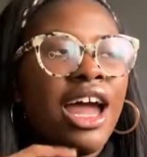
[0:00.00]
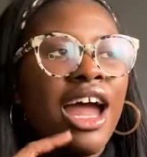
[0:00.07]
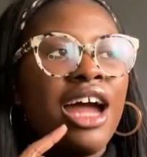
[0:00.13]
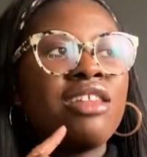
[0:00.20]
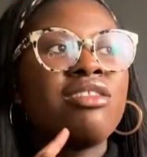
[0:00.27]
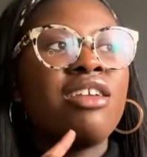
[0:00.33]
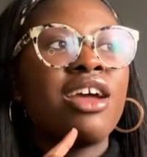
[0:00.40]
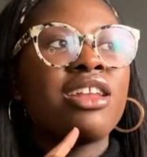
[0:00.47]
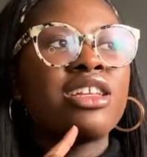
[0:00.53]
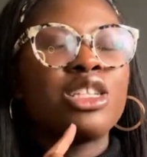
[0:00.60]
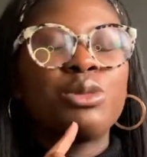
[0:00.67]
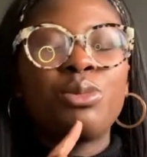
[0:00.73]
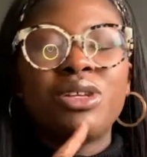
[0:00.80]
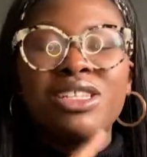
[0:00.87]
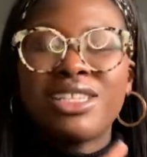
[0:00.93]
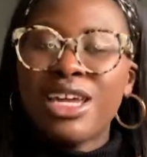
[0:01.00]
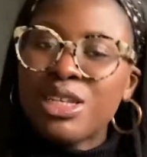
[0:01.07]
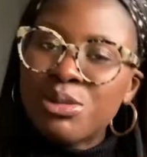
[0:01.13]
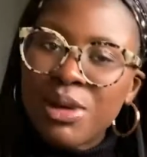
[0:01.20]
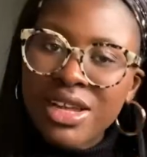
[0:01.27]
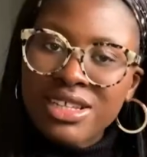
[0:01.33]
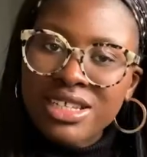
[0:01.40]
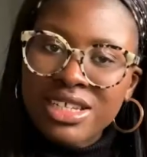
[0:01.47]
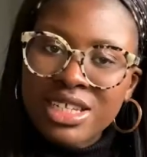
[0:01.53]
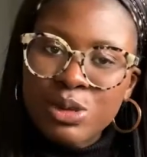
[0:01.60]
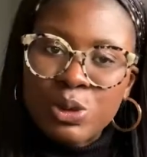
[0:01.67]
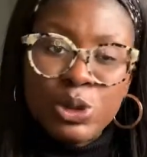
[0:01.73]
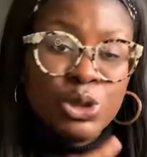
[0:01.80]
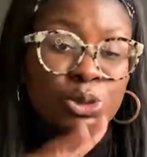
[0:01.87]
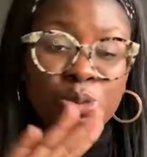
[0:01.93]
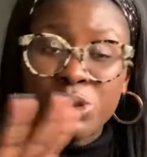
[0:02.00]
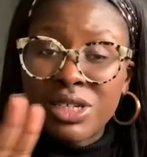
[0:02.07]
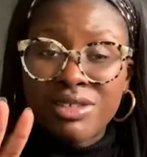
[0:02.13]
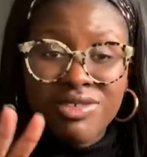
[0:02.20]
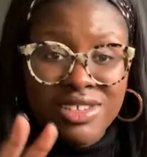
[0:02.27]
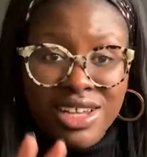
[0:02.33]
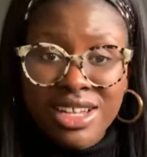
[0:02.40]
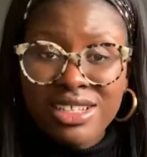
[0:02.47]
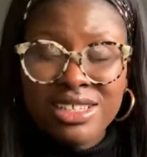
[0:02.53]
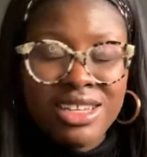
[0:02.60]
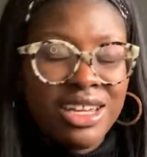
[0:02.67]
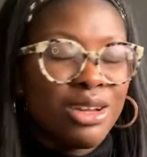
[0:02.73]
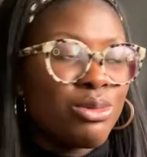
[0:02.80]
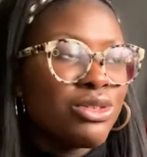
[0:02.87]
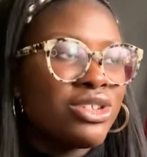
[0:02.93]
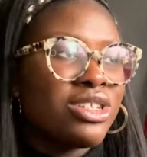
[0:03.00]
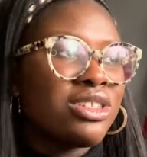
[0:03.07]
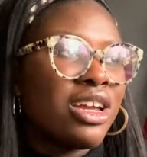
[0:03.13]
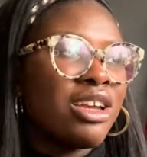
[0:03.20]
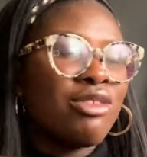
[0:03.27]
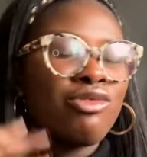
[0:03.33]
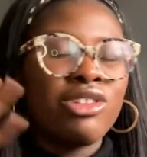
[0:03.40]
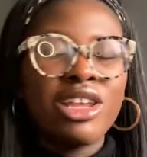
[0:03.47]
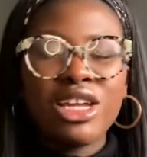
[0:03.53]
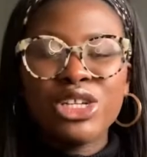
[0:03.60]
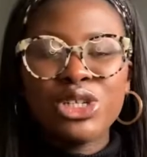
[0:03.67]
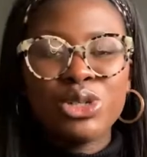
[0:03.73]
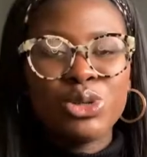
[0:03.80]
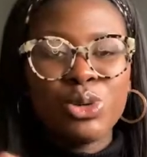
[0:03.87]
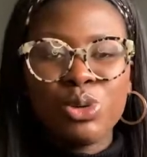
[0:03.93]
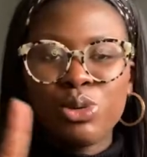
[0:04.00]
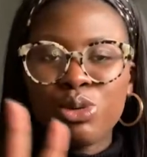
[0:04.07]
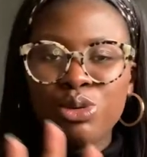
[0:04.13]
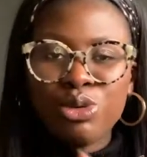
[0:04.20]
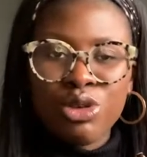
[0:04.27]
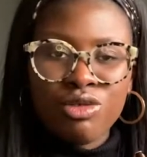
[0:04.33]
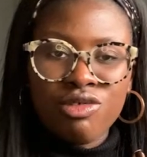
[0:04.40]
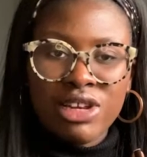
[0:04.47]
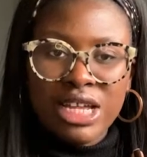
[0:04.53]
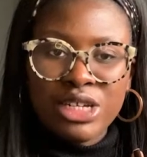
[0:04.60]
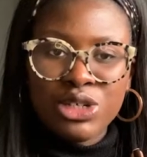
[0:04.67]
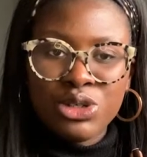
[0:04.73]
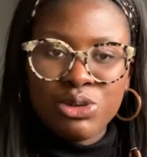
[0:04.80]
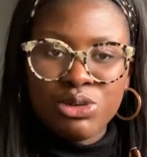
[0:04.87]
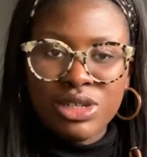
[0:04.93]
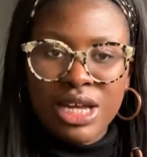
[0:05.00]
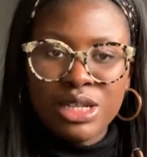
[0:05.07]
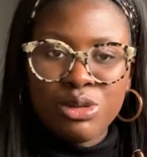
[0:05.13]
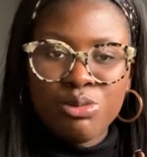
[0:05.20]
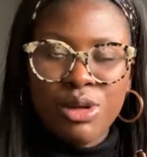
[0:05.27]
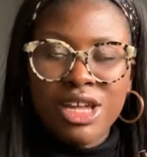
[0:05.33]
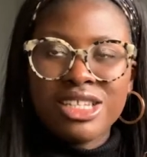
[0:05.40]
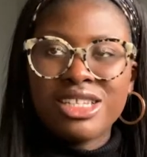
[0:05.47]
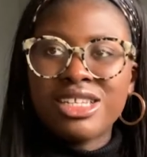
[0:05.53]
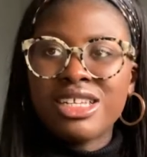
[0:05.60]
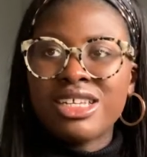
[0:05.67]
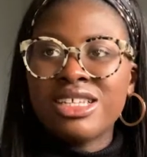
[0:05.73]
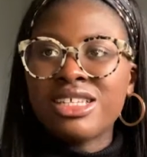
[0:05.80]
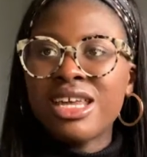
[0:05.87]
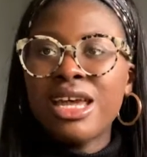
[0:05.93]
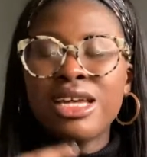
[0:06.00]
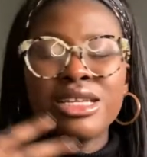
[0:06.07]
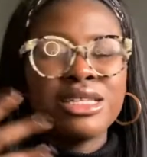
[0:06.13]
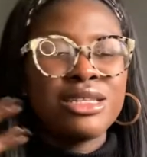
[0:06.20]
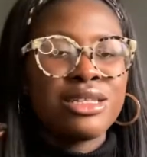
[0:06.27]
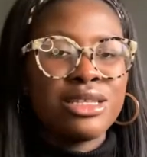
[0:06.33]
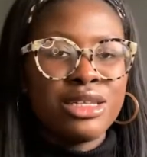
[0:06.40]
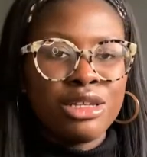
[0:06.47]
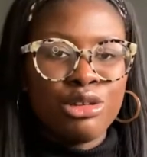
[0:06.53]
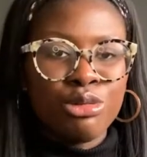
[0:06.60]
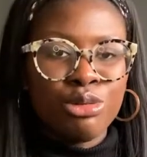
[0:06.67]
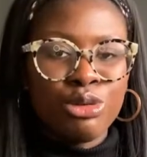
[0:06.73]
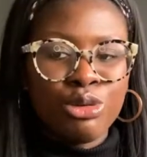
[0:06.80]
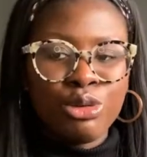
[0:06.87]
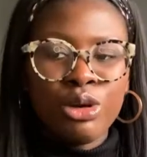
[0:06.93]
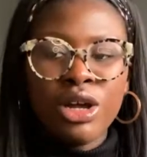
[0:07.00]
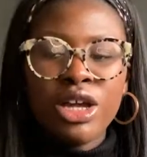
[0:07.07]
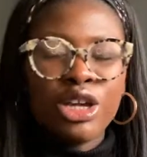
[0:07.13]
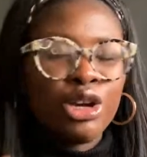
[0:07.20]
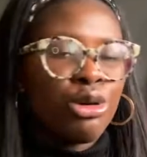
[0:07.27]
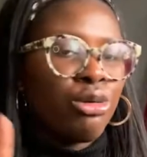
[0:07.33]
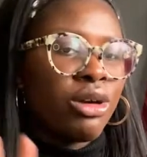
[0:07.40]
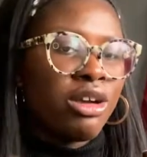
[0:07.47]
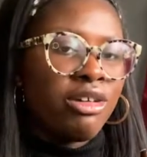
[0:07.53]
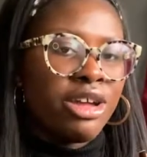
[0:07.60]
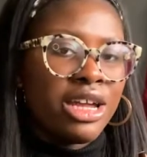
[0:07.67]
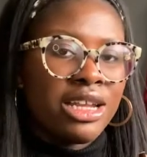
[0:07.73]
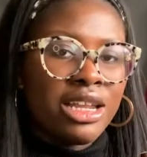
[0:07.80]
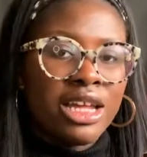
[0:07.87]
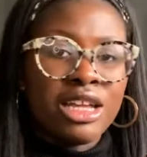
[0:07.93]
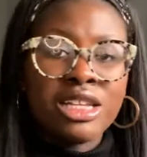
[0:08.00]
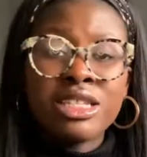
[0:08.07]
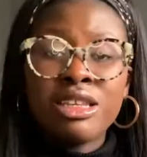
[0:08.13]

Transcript: And then it's been databases, which has been fantastic, which is like relational, non-relational databases, SQL, querying like